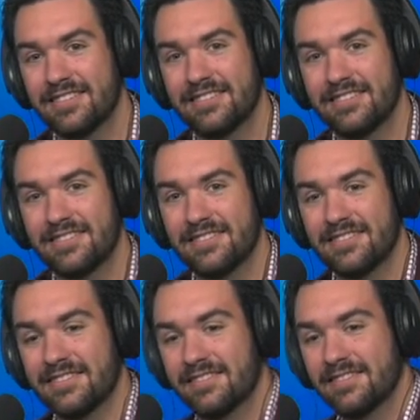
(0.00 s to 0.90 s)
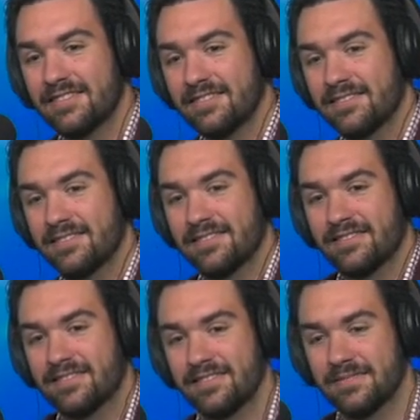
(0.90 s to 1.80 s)

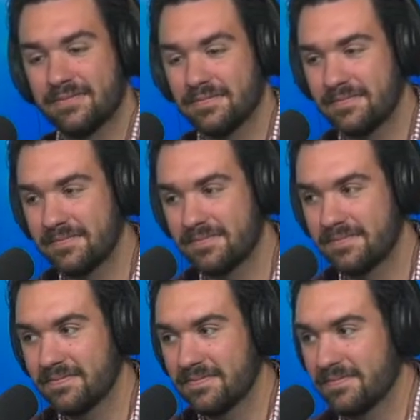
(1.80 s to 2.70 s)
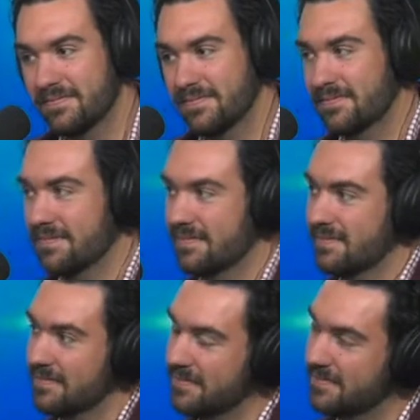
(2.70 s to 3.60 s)

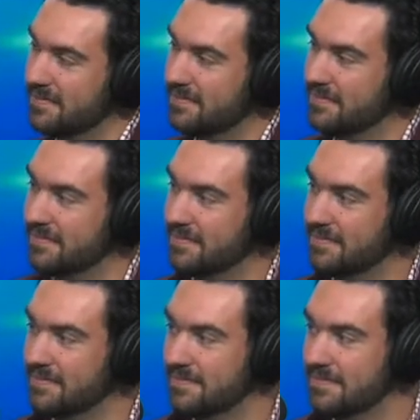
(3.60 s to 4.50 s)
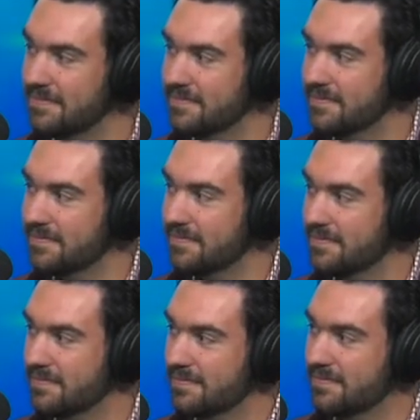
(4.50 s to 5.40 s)

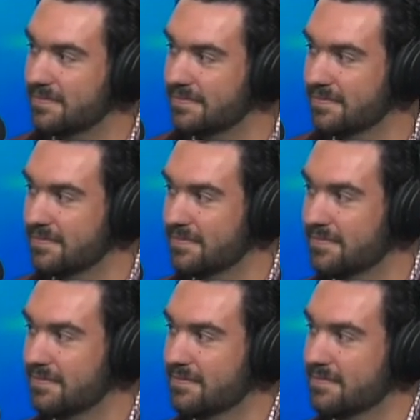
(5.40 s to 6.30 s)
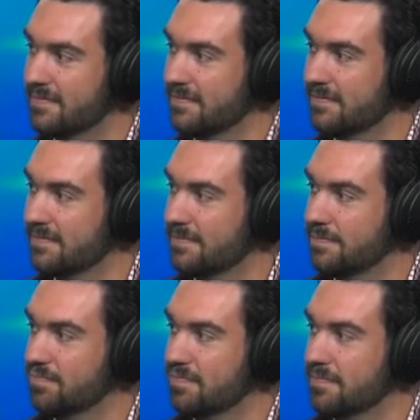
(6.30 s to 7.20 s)

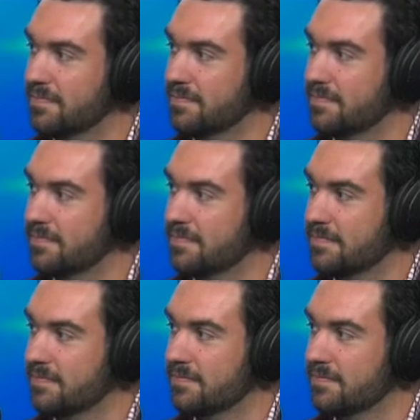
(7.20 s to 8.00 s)
[no speech]